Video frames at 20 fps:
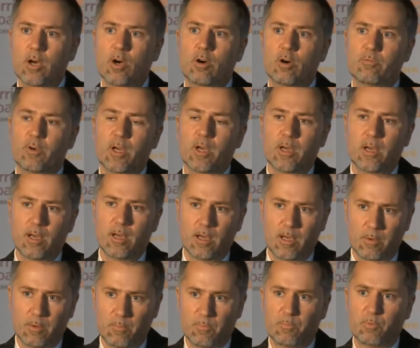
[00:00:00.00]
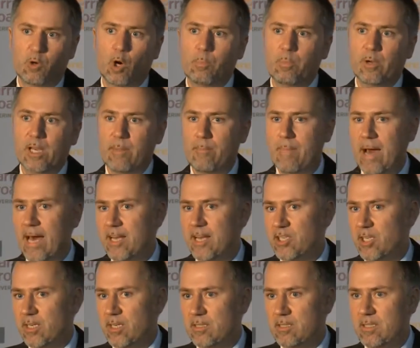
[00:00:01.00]
of properly
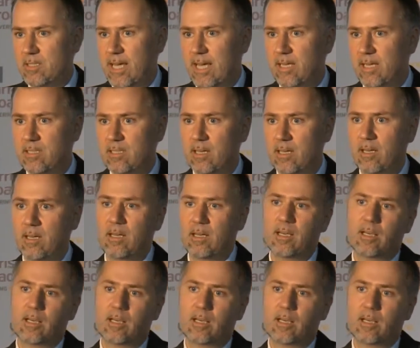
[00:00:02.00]
managing this data,